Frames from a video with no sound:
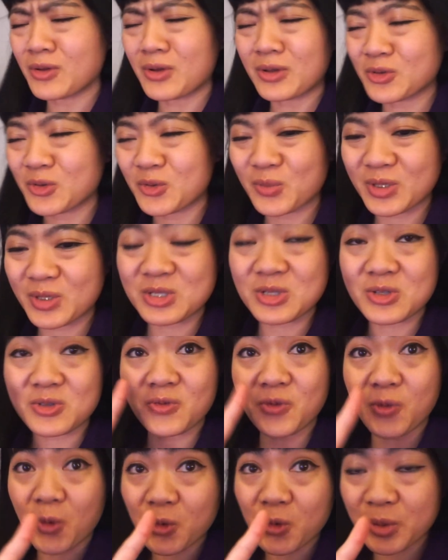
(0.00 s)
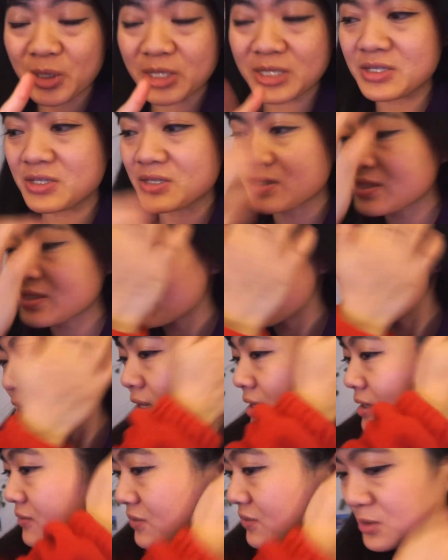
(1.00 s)
not two pages, four pages.
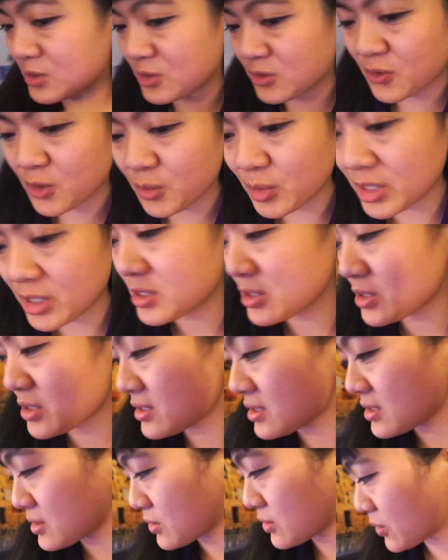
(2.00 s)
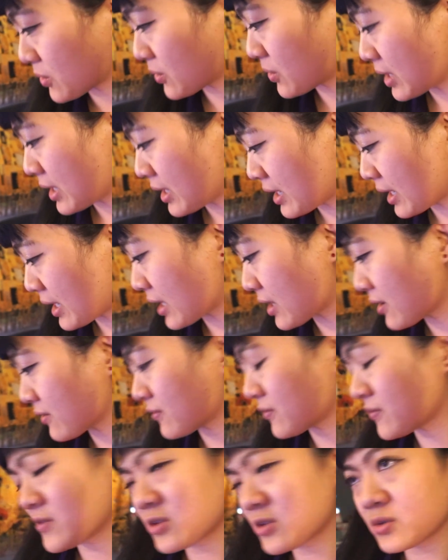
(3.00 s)
Finished four pages, so I have
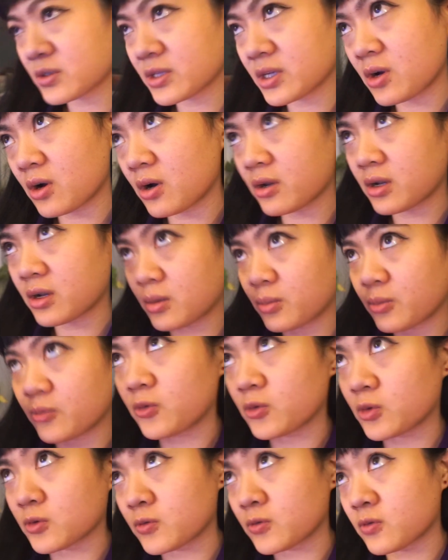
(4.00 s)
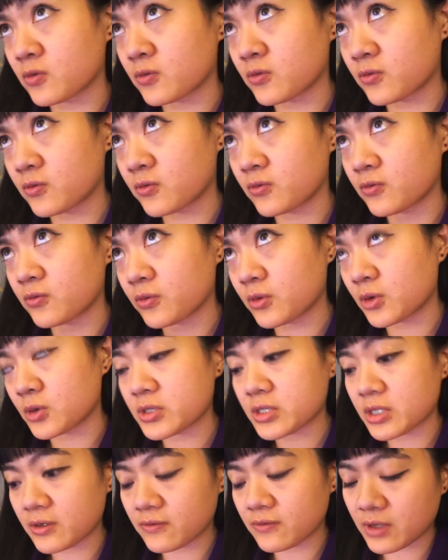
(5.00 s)
officially caught up for
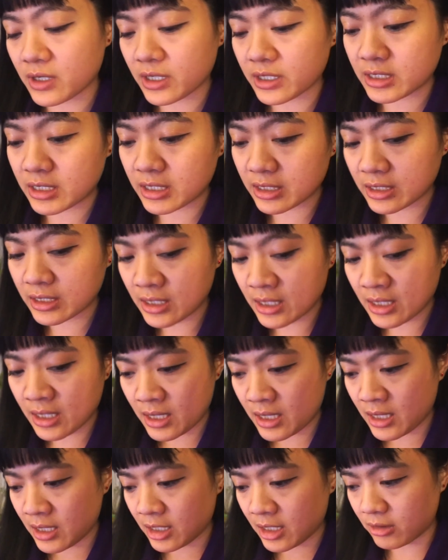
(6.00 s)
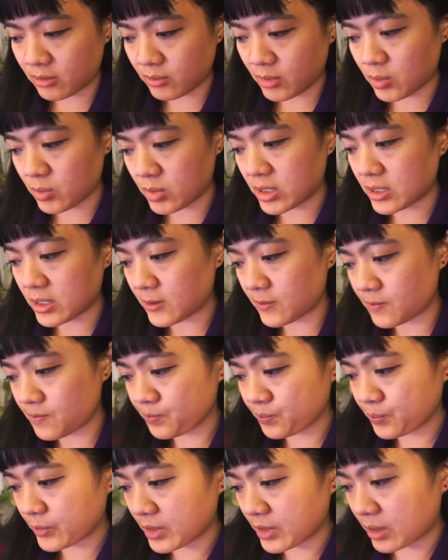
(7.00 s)
Thursday and Friday. And maybe
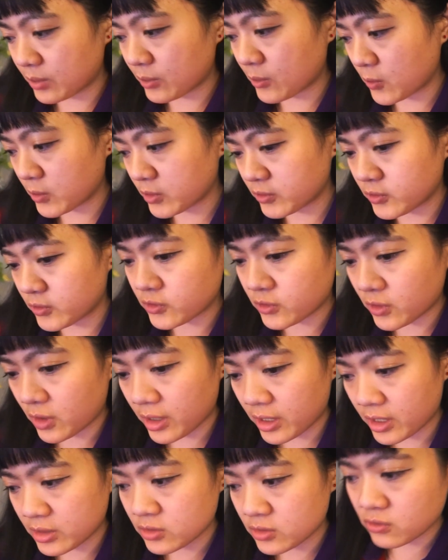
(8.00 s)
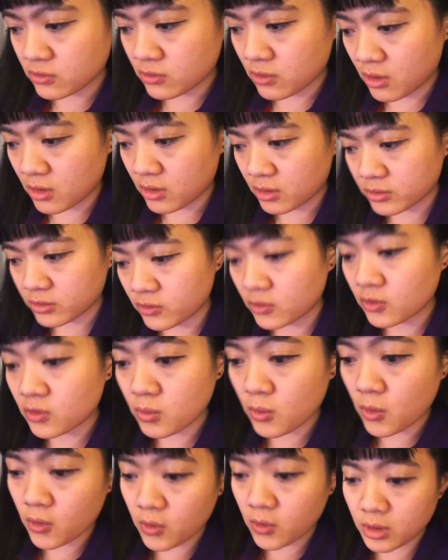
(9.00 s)
I'm going to try and draw two
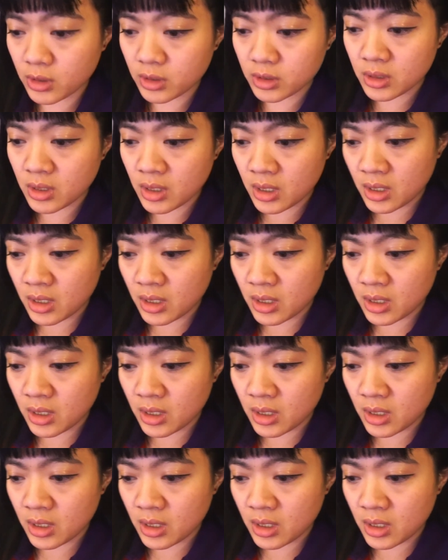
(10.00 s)
more